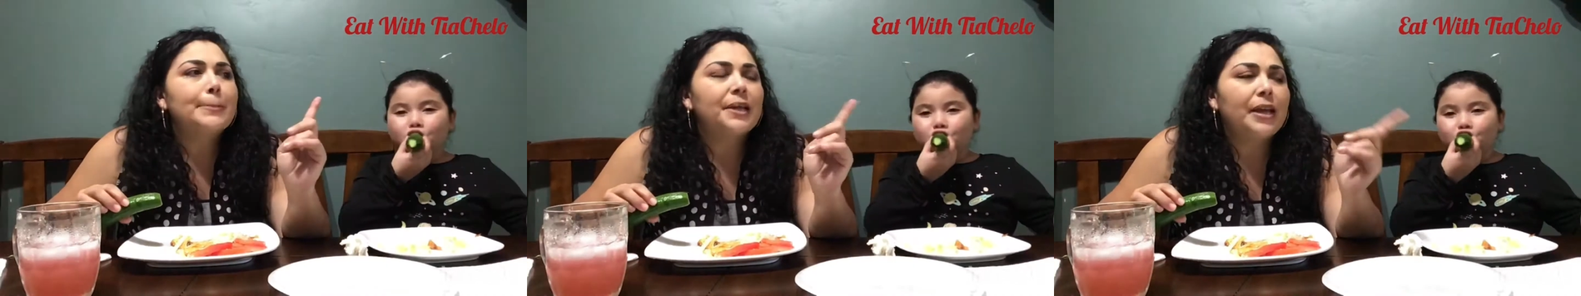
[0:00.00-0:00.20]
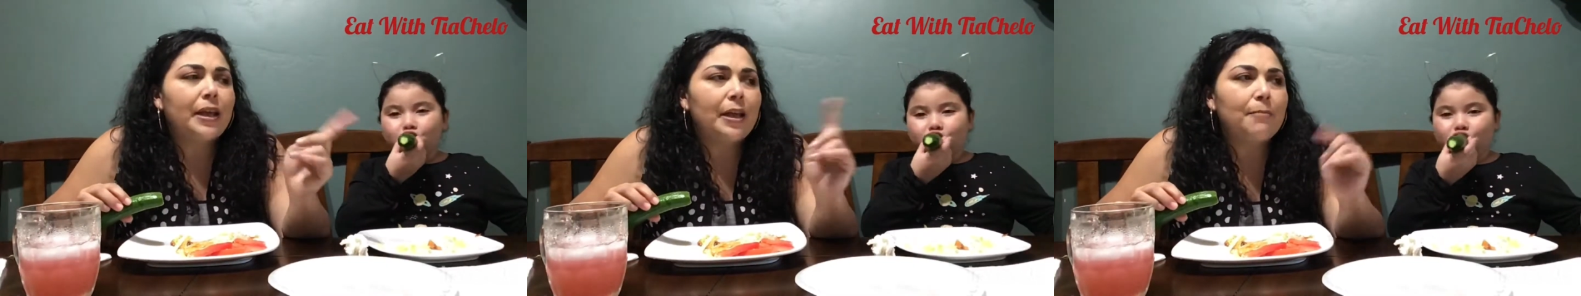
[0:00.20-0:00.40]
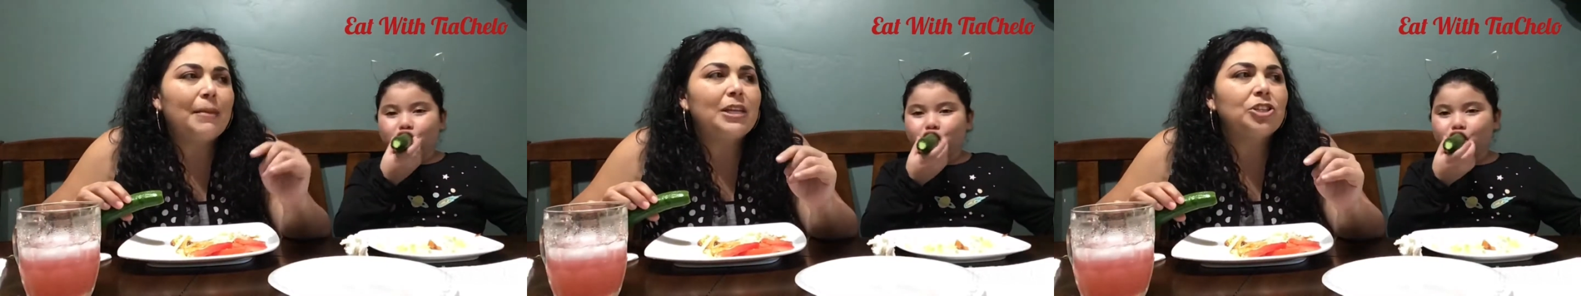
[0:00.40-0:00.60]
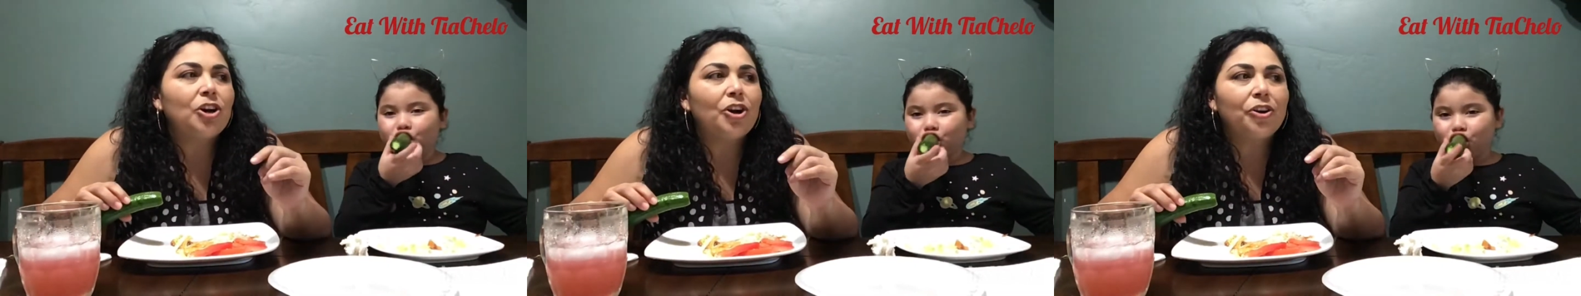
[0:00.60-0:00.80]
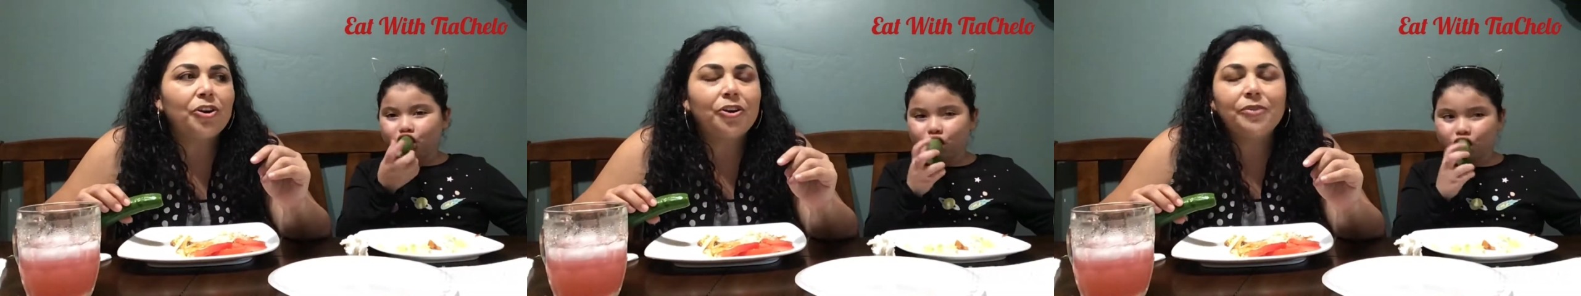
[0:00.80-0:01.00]
Speaker 1: And my
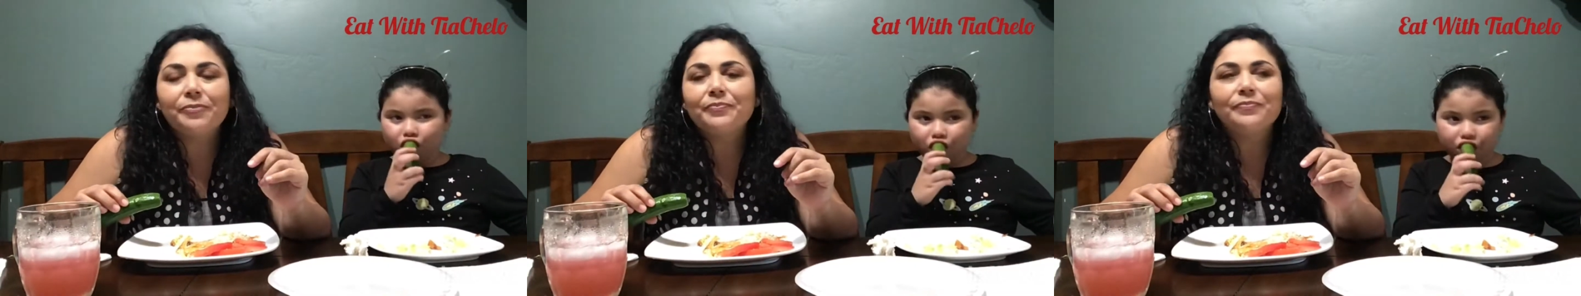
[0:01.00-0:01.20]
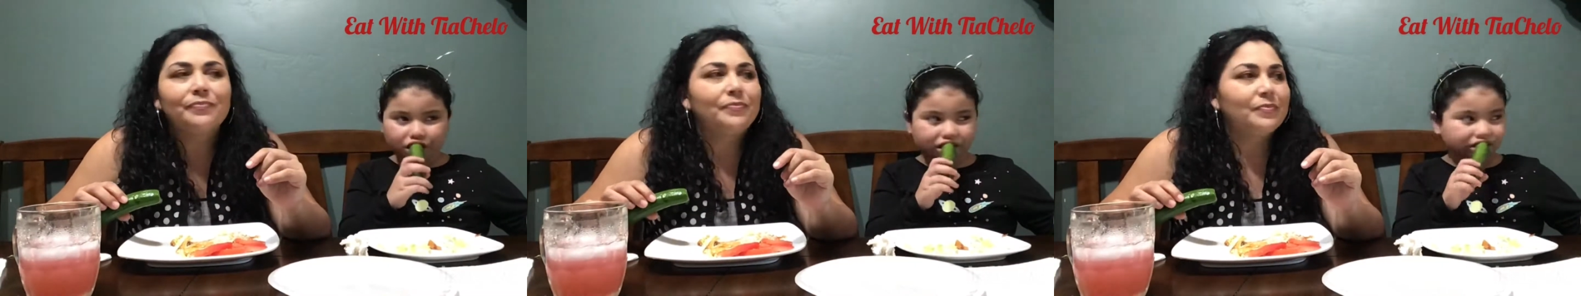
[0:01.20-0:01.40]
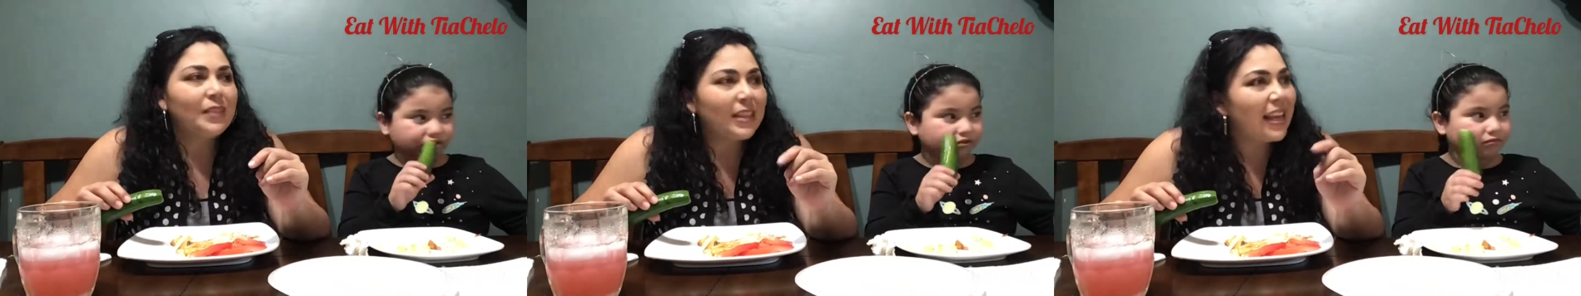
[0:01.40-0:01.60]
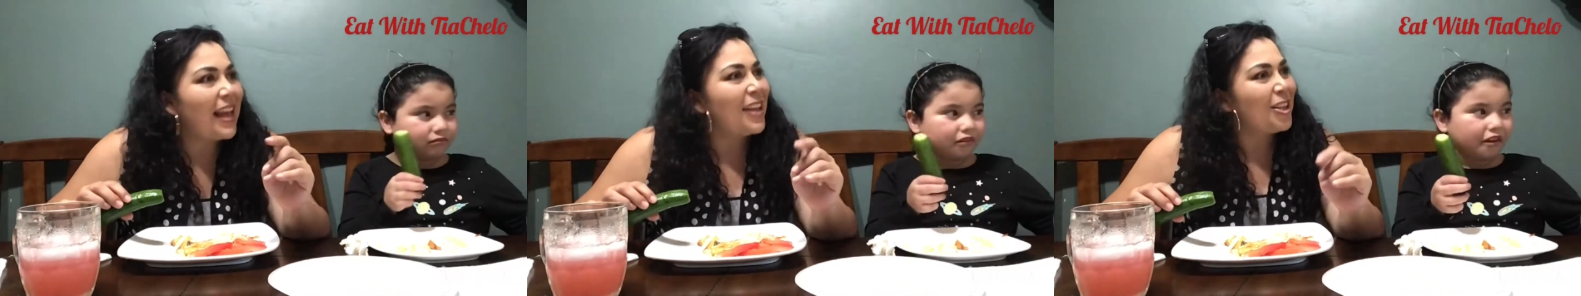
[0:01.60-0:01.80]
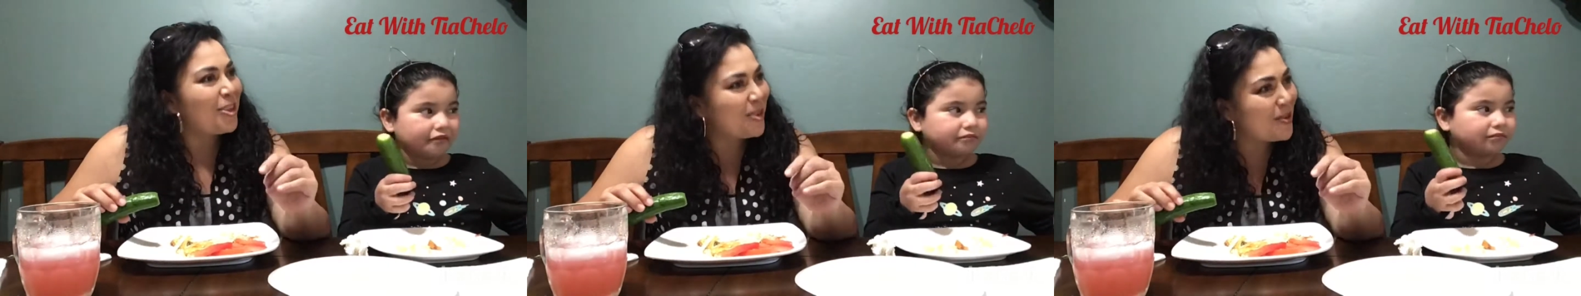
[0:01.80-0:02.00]
daughter.
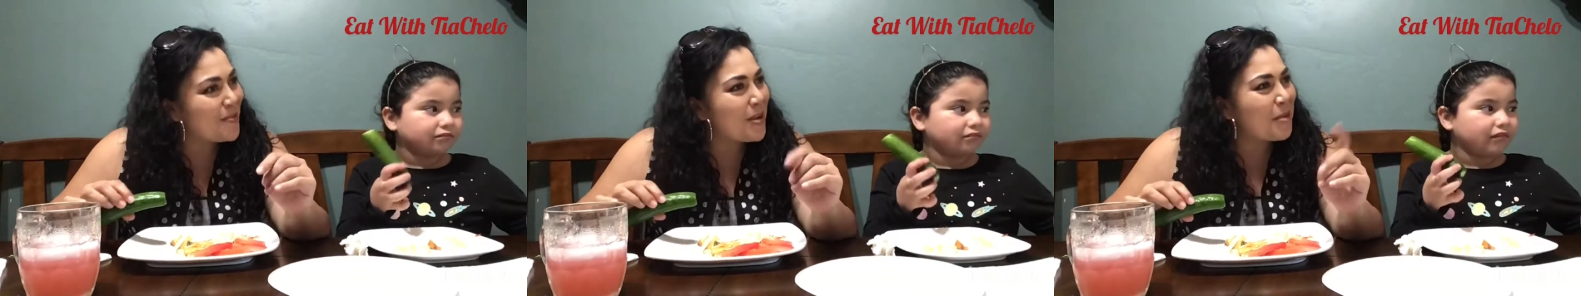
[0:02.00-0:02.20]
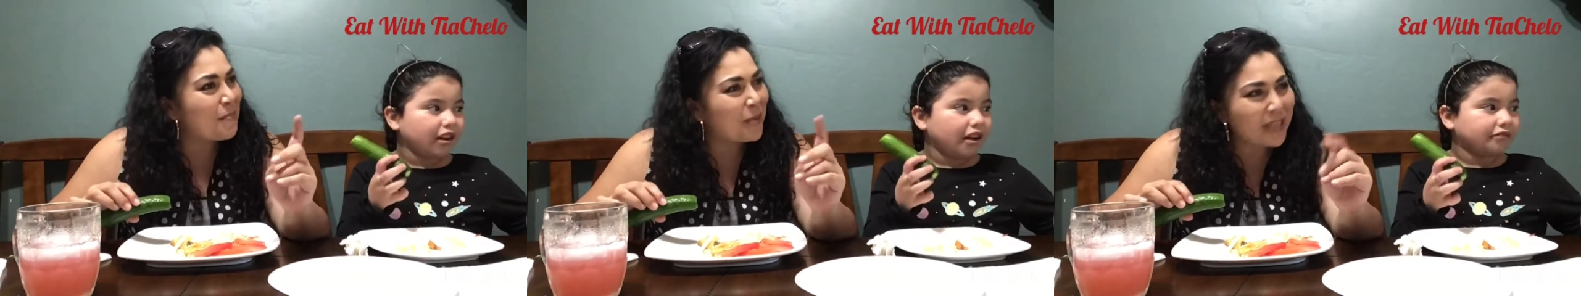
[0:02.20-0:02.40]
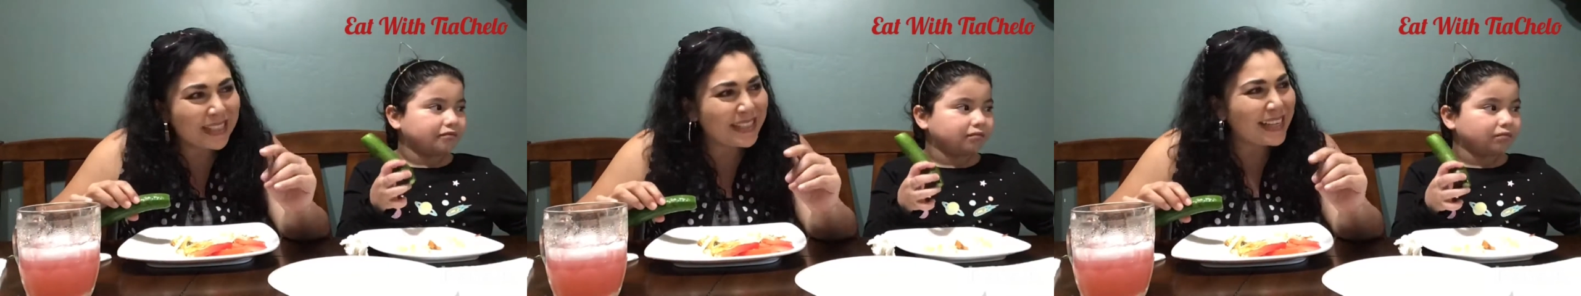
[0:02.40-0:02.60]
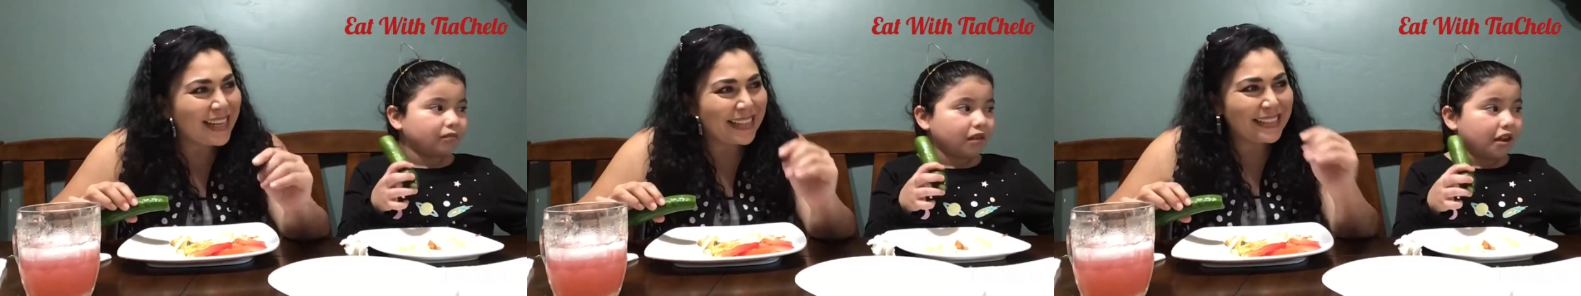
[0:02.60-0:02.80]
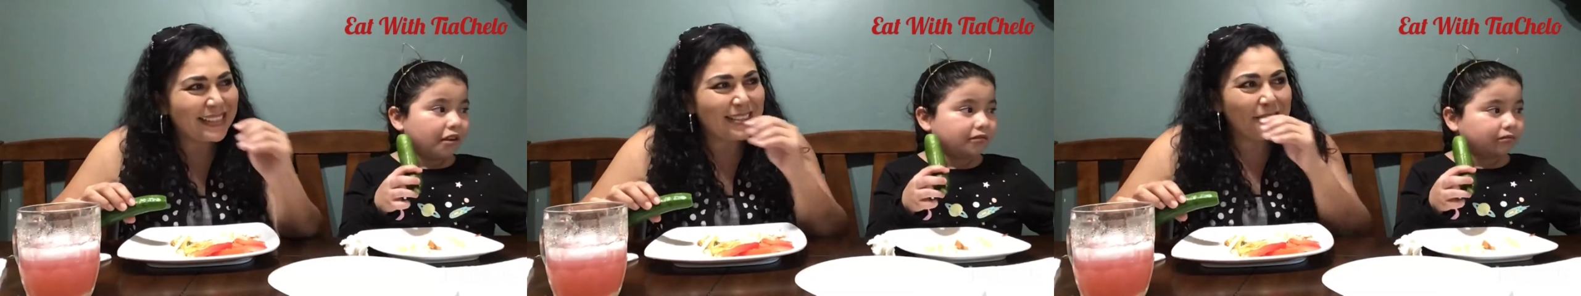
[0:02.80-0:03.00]
Yeah, you, my princess.